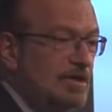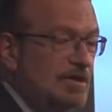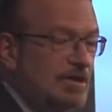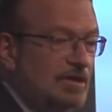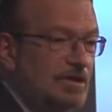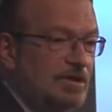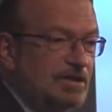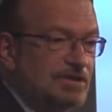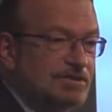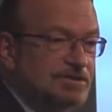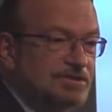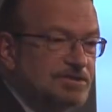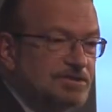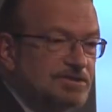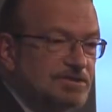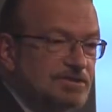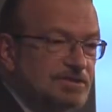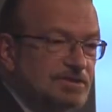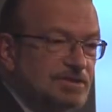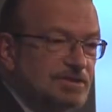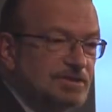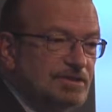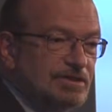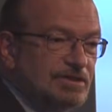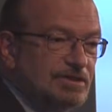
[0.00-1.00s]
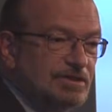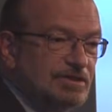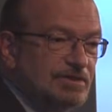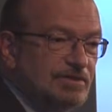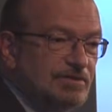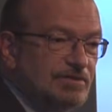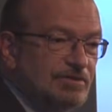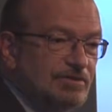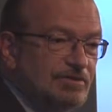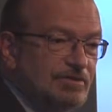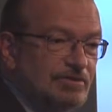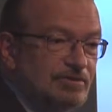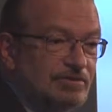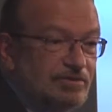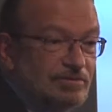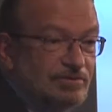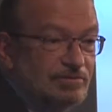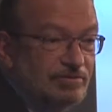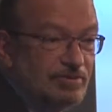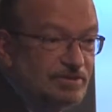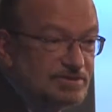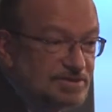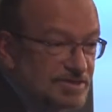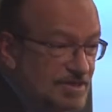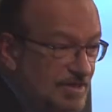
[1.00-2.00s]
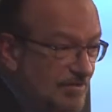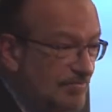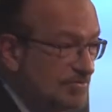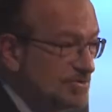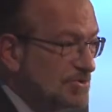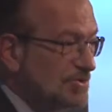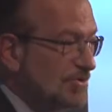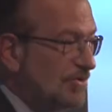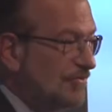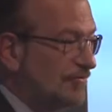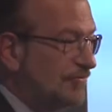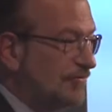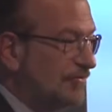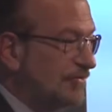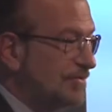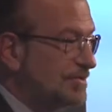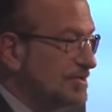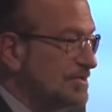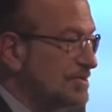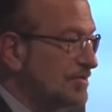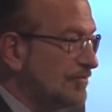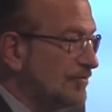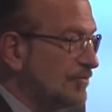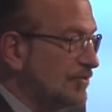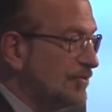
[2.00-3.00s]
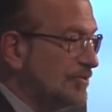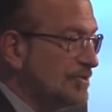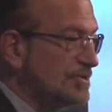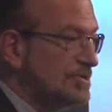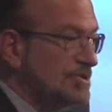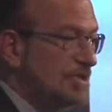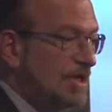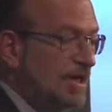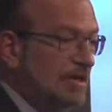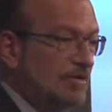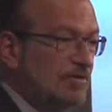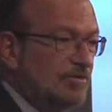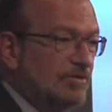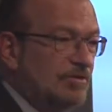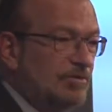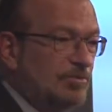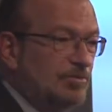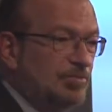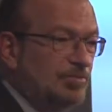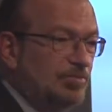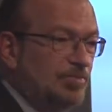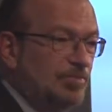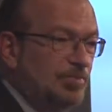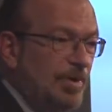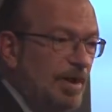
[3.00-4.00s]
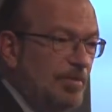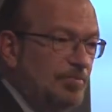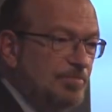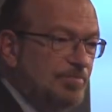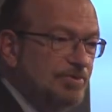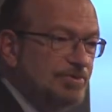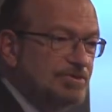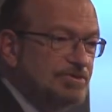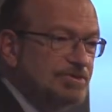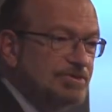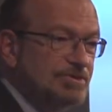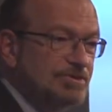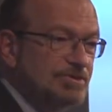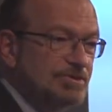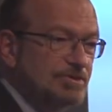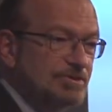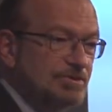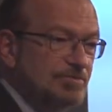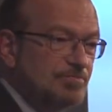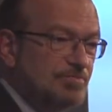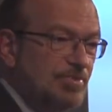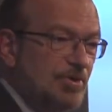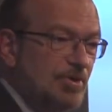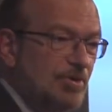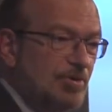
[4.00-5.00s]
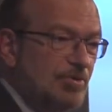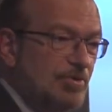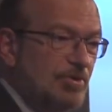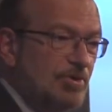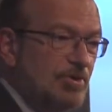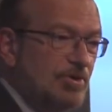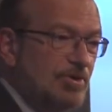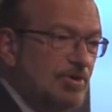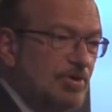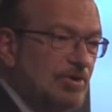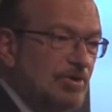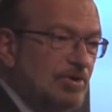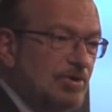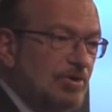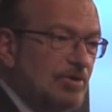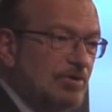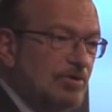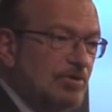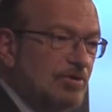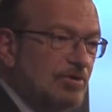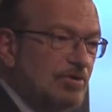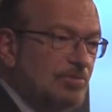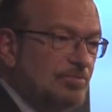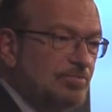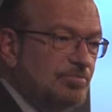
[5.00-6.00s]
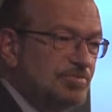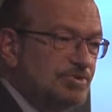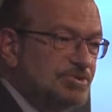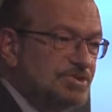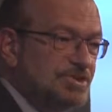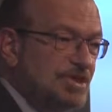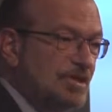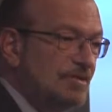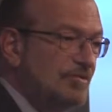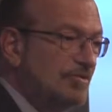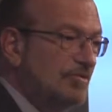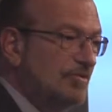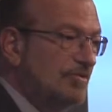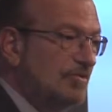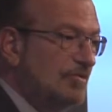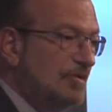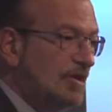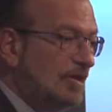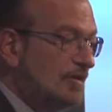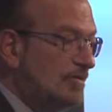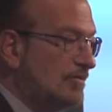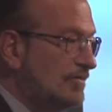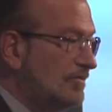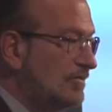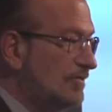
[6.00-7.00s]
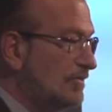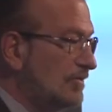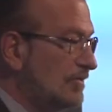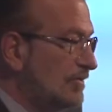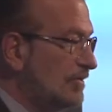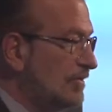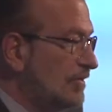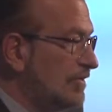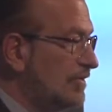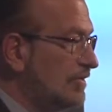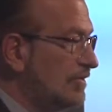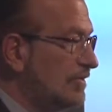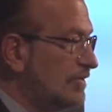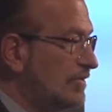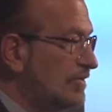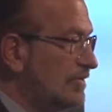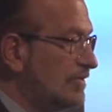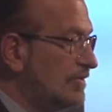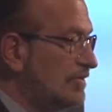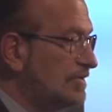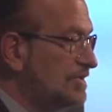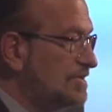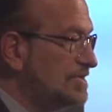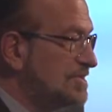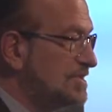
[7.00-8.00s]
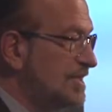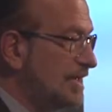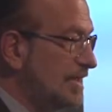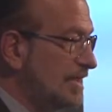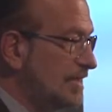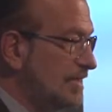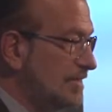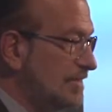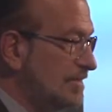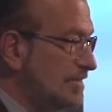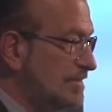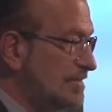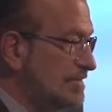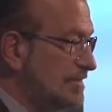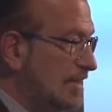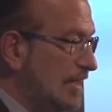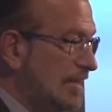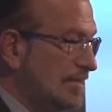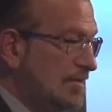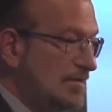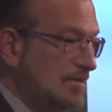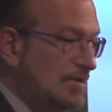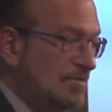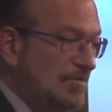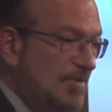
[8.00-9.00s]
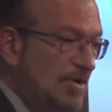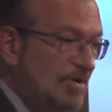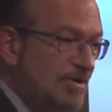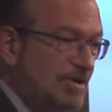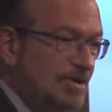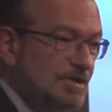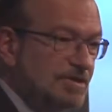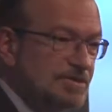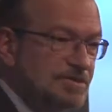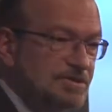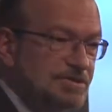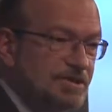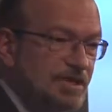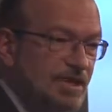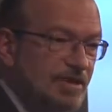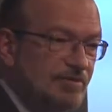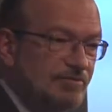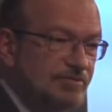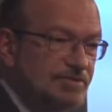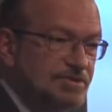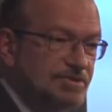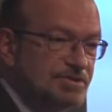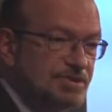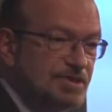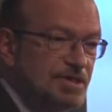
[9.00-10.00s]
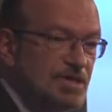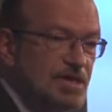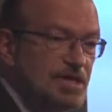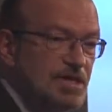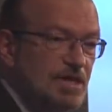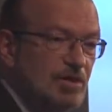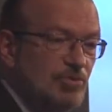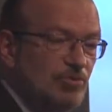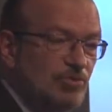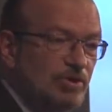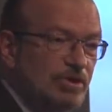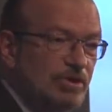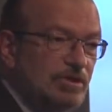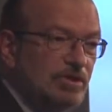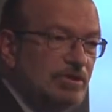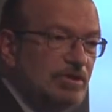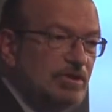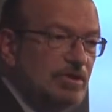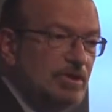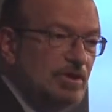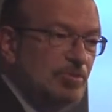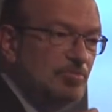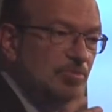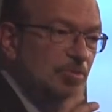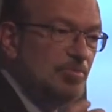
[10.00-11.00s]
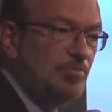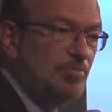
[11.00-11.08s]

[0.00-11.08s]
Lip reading: it's a SDEWES conference, of course. And the papers presented at the second Latin American SDEWES will be